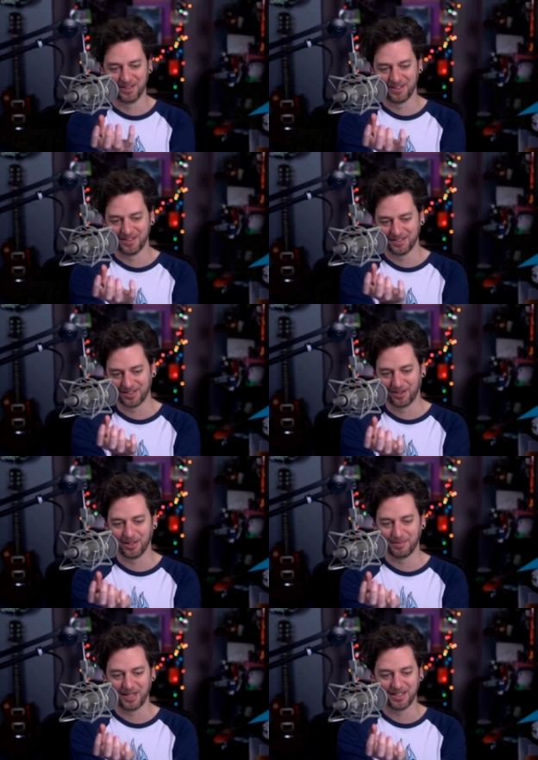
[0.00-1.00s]
uh,
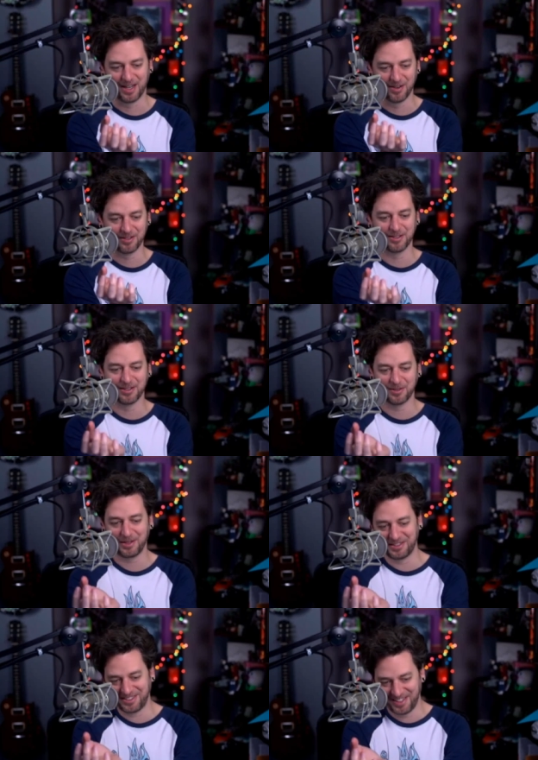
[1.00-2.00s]
calling my character into
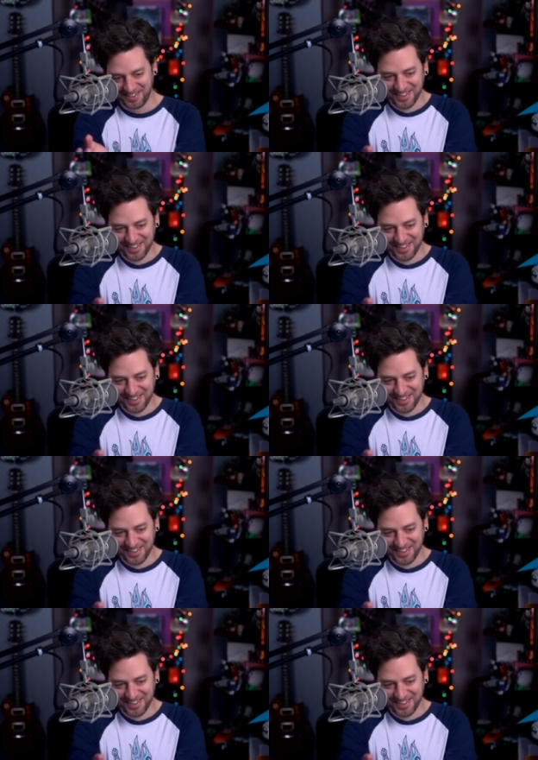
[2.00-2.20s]
question.